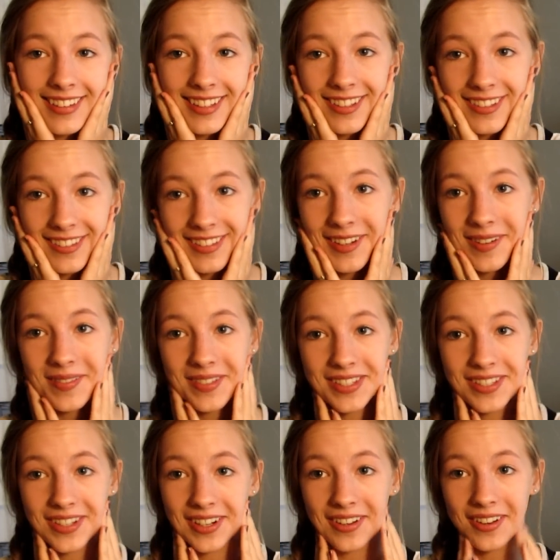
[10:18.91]
literally almost
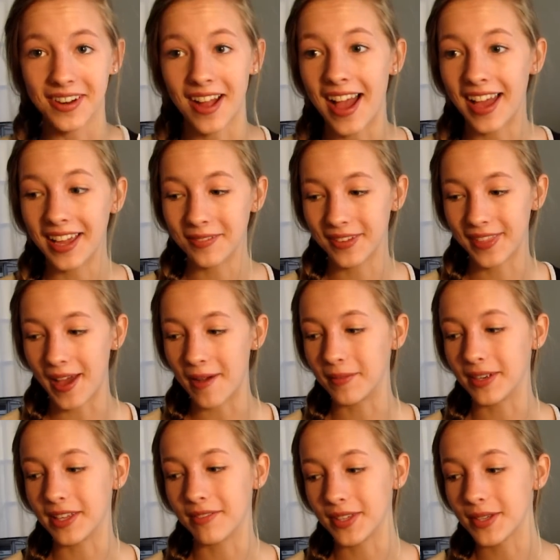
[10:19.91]
started crying with how
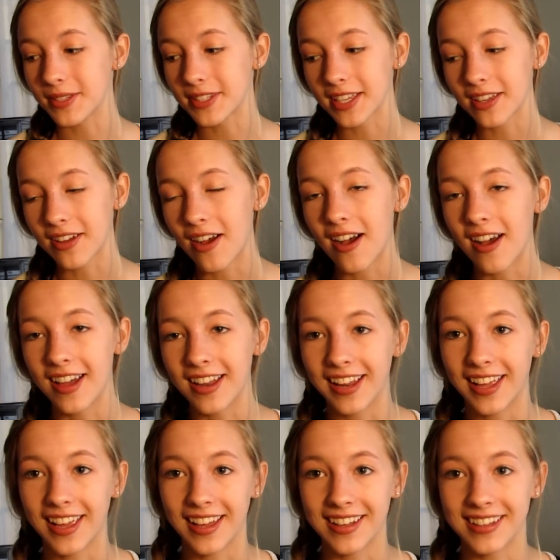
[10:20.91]
many views it got,
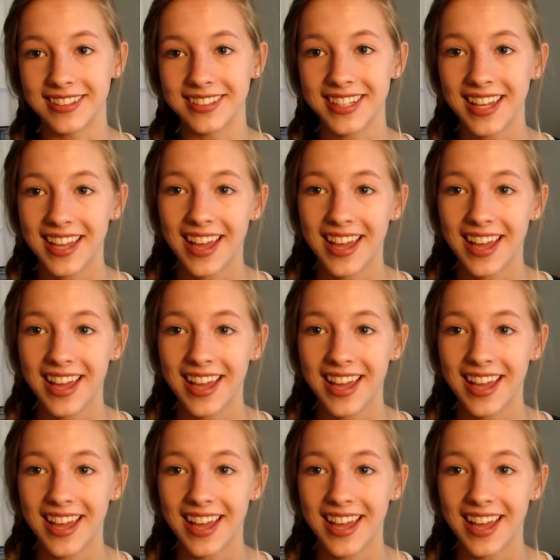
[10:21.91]
and